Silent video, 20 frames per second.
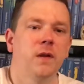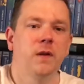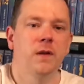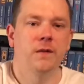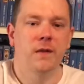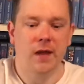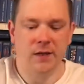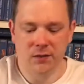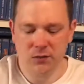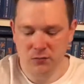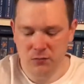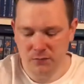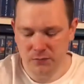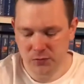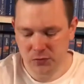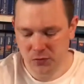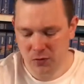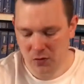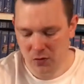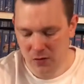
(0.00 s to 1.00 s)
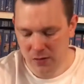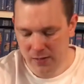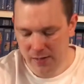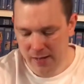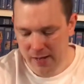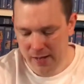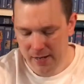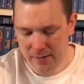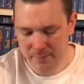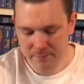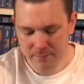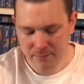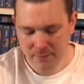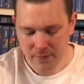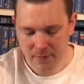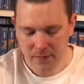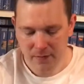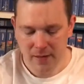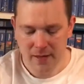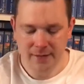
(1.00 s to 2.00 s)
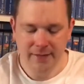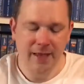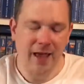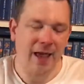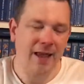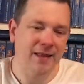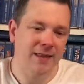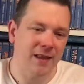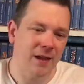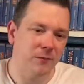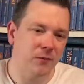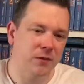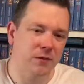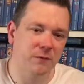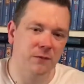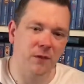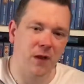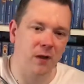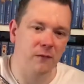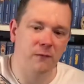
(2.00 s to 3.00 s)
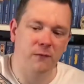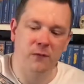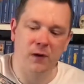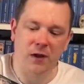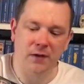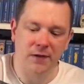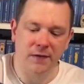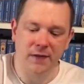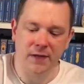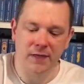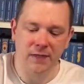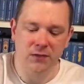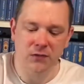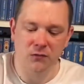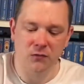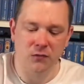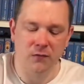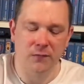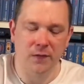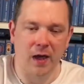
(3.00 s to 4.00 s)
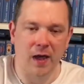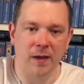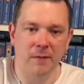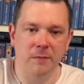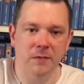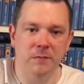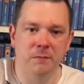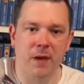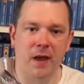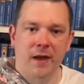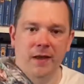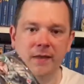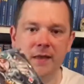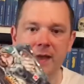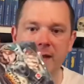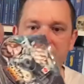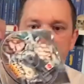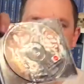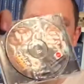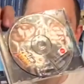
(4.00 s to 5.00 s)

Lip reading: that sort of style of game. Again, there was a flood of these sort of games back then,